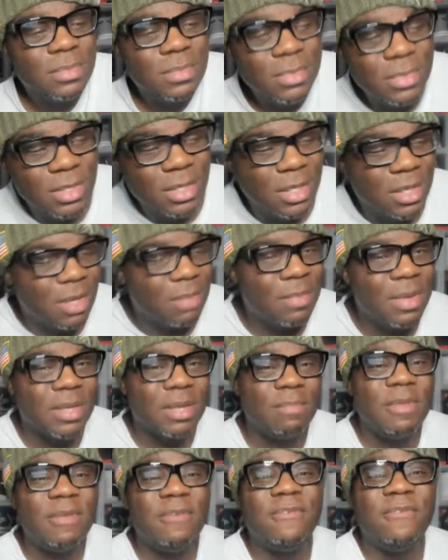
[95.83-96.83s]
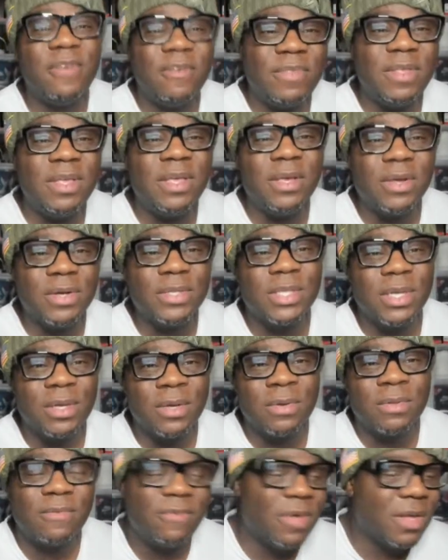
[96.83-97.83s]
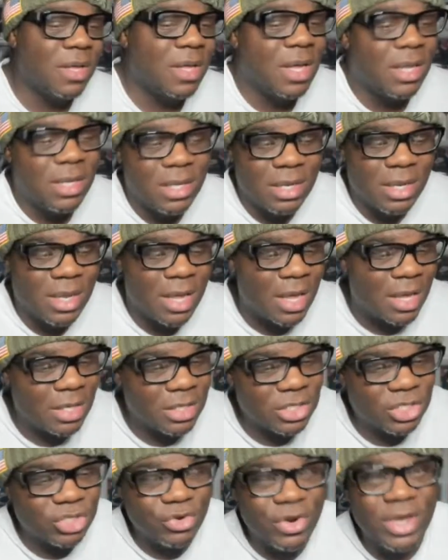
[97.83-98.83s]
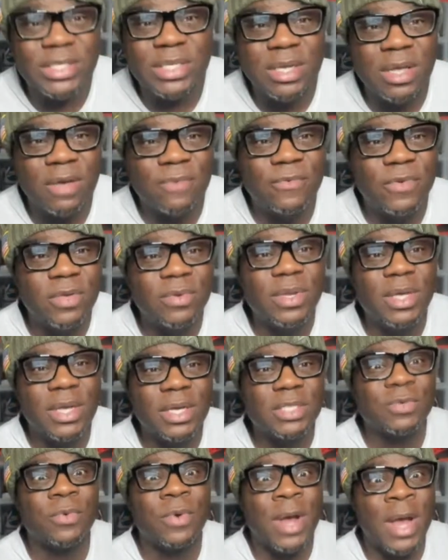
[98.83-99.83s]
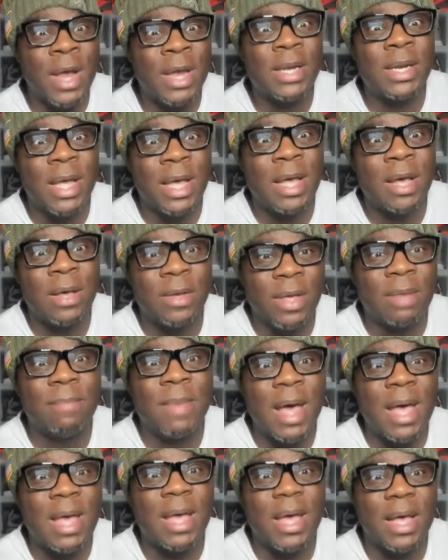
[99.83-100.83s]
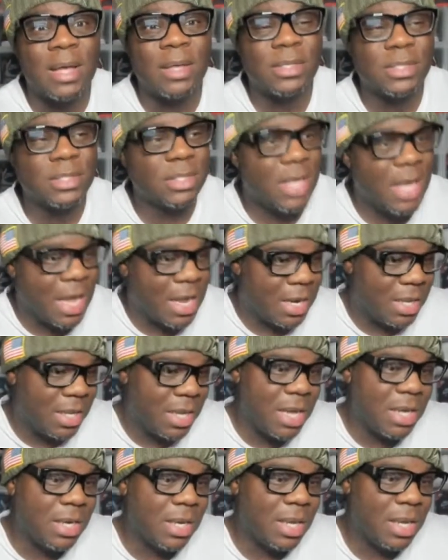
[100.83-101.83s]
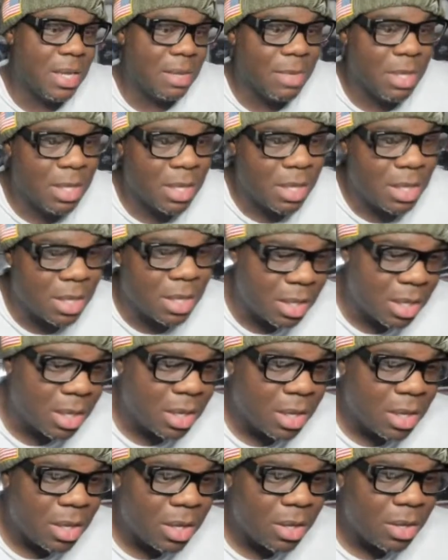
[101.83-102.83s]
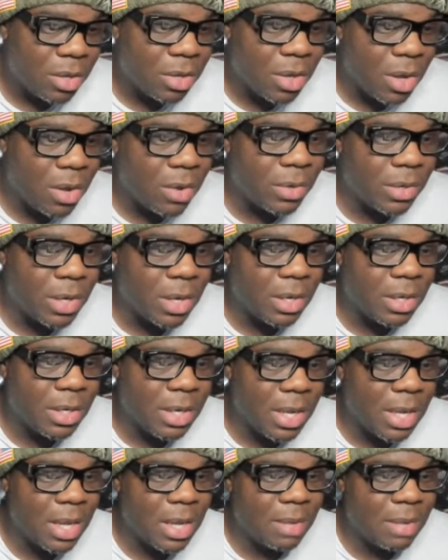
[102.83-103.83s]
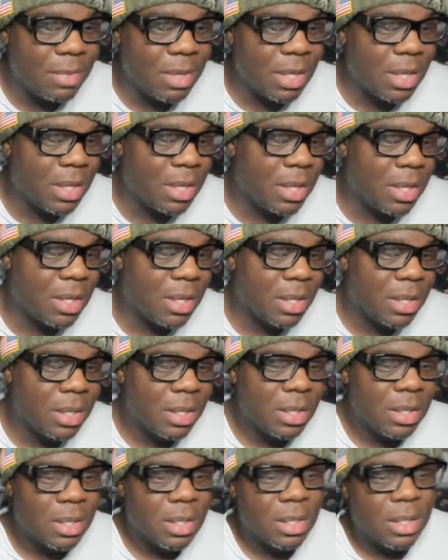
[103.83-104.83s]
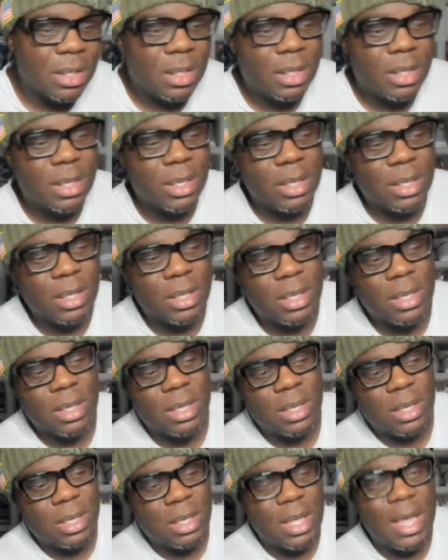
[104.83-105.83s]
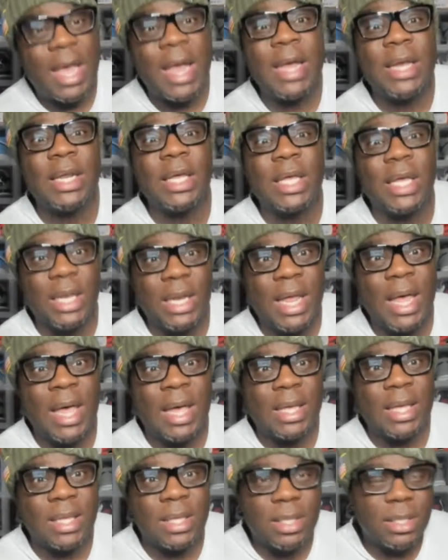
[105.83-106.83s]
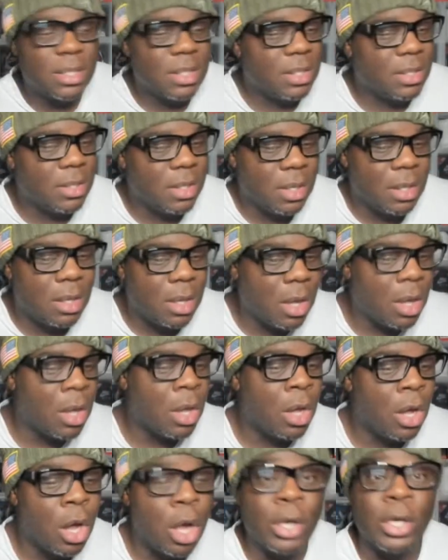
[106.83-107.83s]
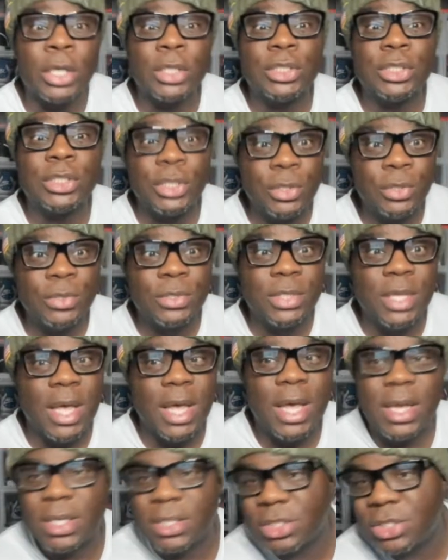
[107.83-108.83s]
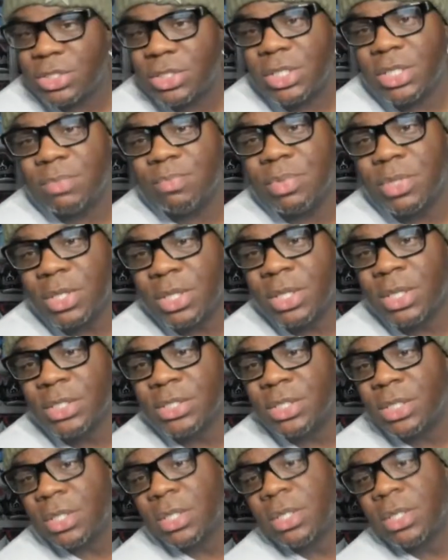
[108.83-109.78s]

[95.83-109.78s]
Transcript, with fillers: Man, I'm about to be 50 years old. Fuck, I look like dressing up for you niggas right now in my house at goddamn uh going on damn uh uh, uh, uh eight o'clock on a Tuesday. Shit, please.